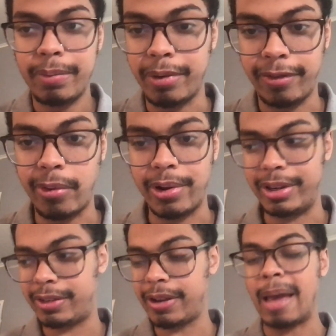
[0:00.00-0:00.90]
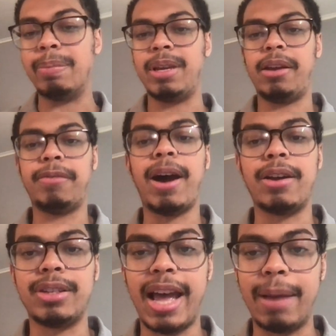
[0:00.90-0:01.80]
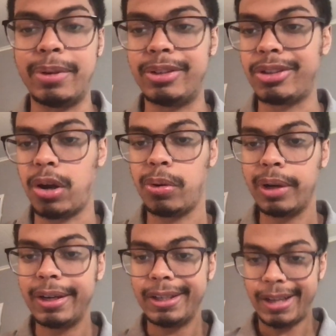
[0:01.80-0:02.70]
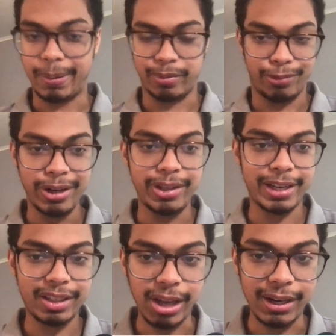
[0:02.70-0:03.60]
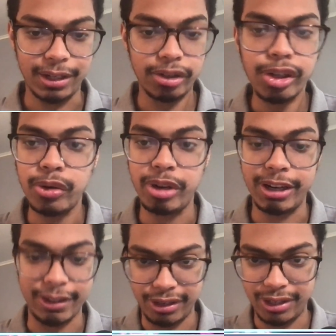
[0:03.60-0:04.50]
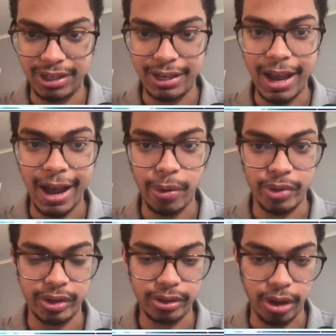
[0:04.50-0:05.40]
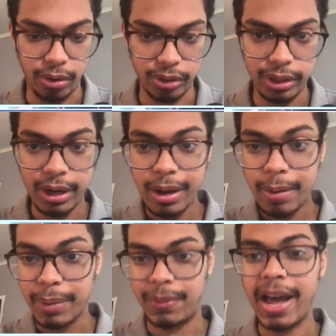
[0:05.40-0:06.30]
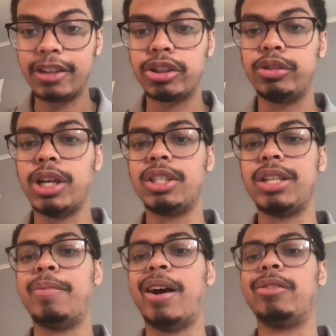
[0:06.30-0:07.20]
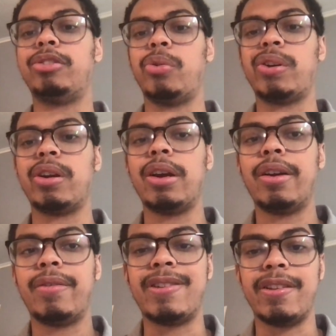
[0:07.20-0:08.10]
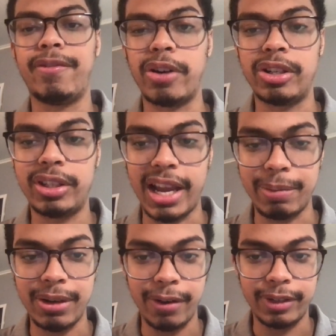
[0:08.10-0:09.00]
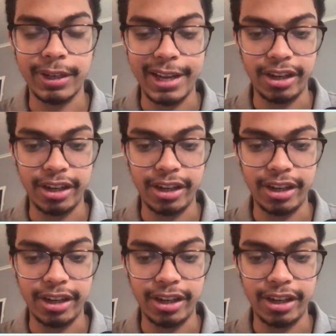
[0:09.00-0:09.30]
before this NBA Finals happens. So I'm really excited to tune in and see how this goes. But that should just about do it for the first segment of today's